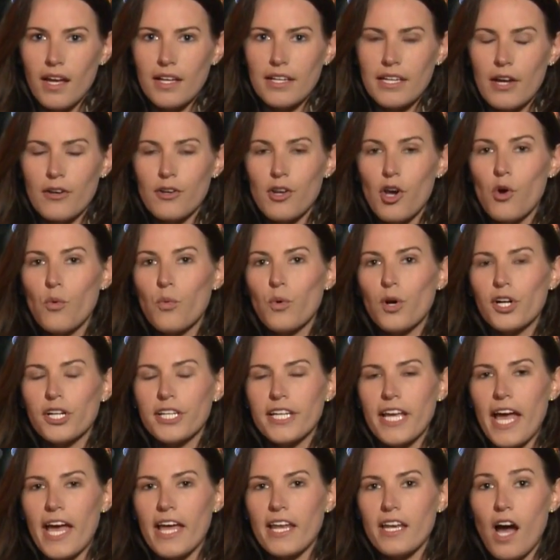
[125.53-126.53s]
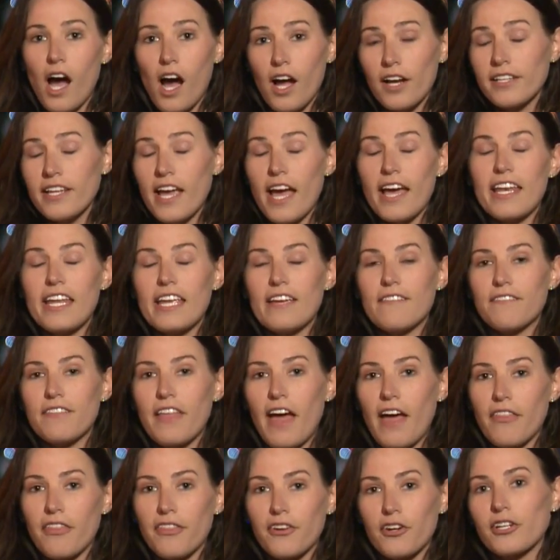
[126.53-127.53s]
Now, no word yet on yet if
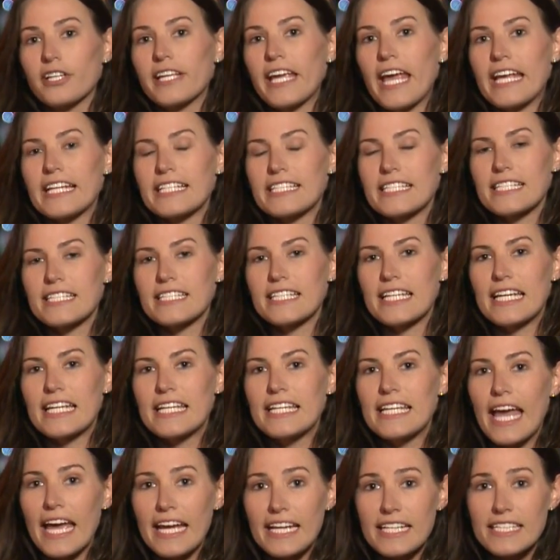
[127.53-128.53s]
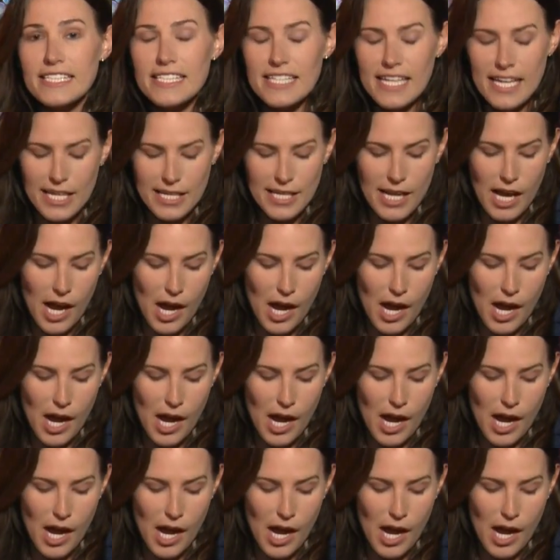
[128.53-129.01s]
that third case is connected,